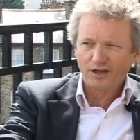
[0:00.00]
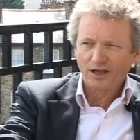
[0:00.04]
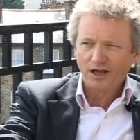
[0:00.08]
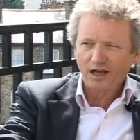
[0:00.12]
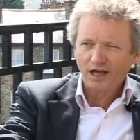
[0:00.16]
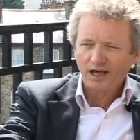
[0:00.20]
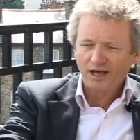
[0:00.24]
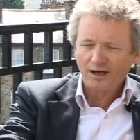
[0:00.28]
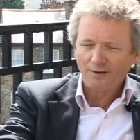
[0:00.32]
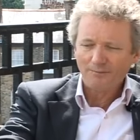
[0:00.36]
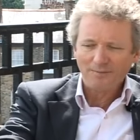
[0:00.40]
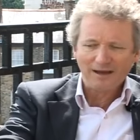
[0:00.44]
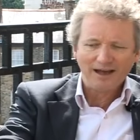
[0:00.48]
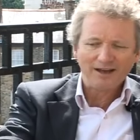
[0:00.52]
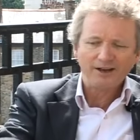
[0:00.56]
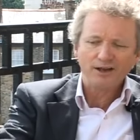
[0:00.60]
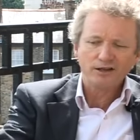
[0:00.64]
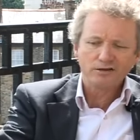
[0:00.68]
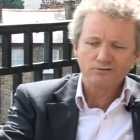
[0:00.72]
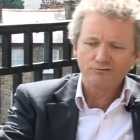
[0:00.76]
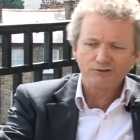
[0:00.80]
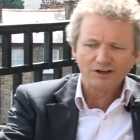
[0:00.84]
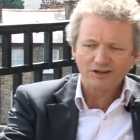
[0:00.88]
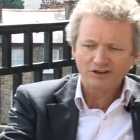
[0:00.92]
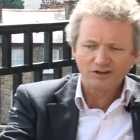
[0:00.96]
and
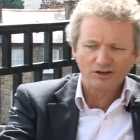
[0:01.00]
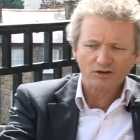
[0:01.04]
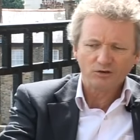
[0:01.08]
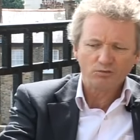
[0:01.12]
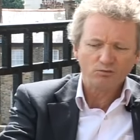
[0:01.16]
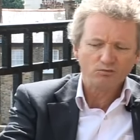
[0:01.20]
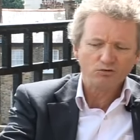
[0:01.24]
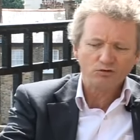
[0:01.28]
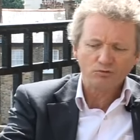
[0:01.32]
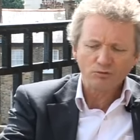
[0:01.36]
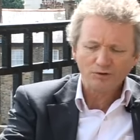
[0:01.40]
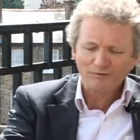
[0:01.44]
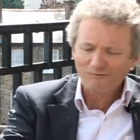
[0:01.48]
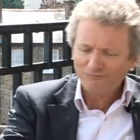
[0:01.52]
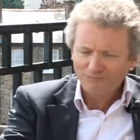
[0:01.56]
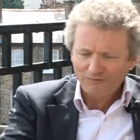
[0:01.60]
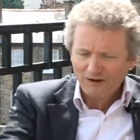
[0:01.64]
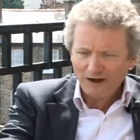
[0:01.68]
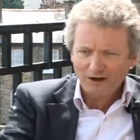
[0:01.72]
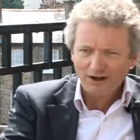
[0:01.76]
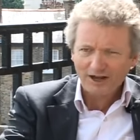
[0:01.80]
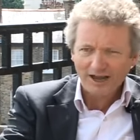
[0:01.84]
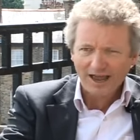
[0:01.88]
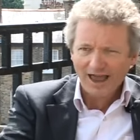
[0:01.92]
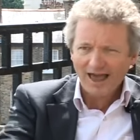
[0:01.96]
has written
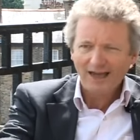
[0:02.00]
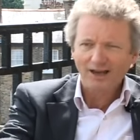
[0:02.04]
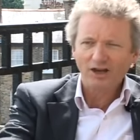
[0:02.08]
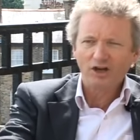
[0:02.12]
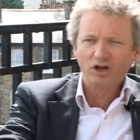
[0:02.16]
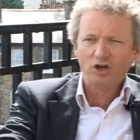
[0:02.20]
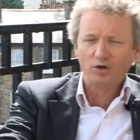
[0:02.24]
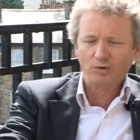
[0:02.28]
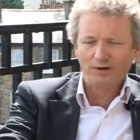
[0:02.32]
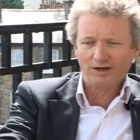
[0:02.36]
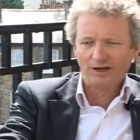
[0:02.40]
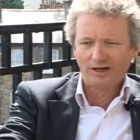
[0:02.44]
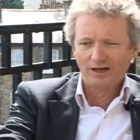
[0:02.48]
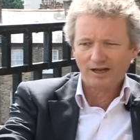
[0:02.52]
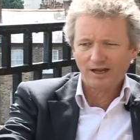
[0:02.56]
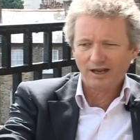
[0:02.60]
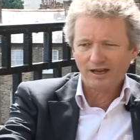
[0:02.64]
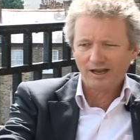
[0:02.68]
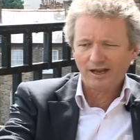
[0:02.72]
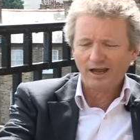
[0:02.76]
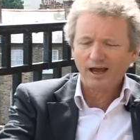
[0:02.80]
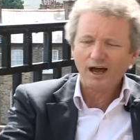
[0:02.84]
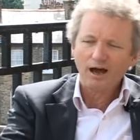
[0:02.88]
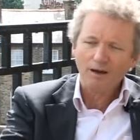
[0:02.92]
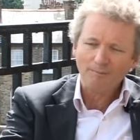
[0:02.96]
very
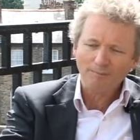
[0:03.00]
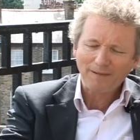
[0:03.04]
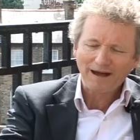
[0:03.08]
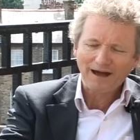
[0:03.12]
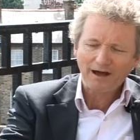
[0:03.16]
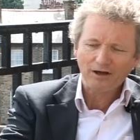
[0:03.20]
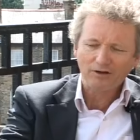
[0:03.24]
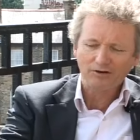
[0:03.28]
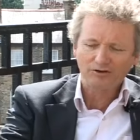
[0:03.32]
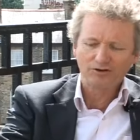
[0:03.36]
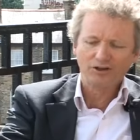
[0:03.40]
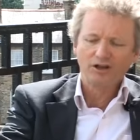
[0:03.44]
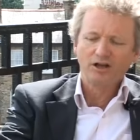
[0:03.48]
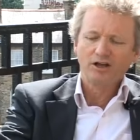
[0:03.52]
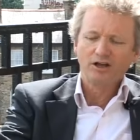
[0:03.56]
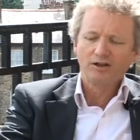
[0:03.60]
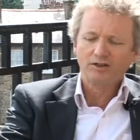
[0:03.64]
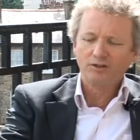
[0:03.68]
eloquently about